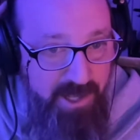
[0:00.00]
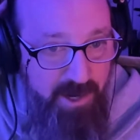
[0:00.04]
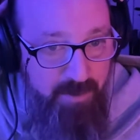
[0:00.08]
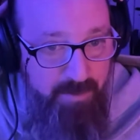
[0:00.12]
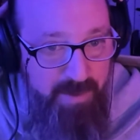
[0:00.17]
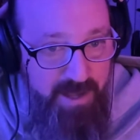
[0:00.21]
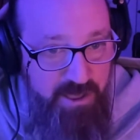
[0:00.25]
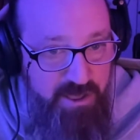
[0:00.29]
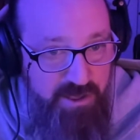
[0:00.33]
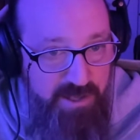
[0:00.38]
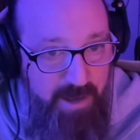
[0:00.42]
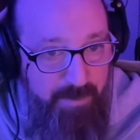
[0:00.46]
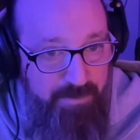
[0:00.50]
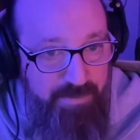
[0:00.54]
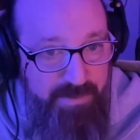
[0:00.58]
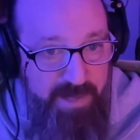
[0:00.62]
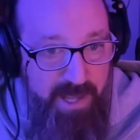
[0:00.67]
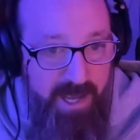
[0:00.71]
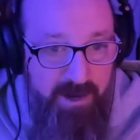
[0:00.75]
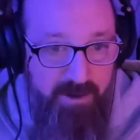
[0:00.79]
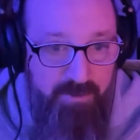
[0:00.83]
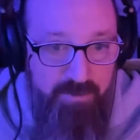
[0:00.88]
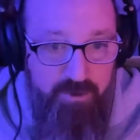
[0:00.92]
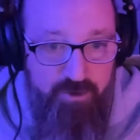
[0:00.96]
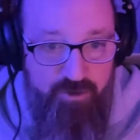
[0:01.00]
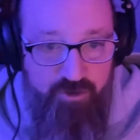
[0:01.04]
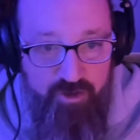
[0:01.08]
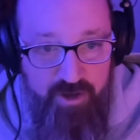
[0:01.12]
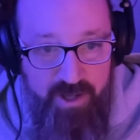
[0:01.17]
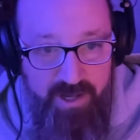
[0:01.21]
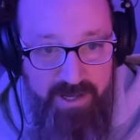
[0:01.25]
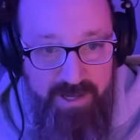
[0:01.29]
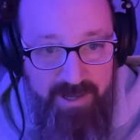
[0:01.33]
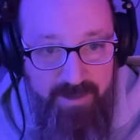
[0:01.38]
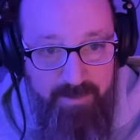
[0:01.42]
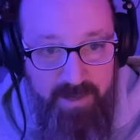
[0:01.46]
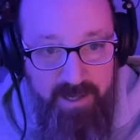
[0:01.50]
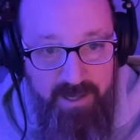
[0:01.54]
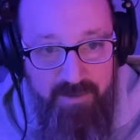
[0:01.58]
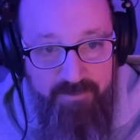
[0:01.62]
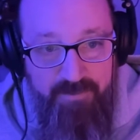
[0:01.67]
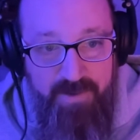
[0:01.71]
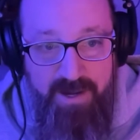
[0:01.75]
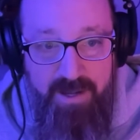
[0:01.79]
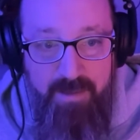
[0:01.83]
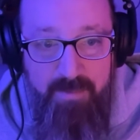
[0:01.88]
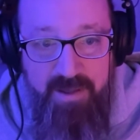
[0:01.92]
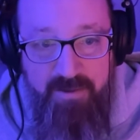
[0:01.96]
you know, my stepdad, who was shitty, I'm like,
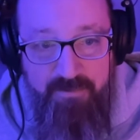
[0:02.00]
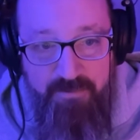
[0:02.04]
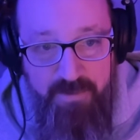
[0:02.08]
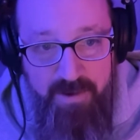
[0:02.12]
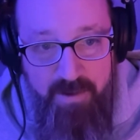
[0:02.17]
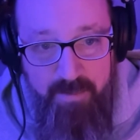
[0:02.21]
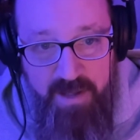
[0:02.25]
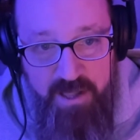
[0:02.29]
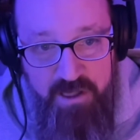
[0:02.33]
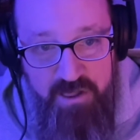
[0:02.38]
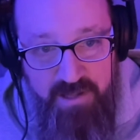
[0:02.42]
if I can make fun of my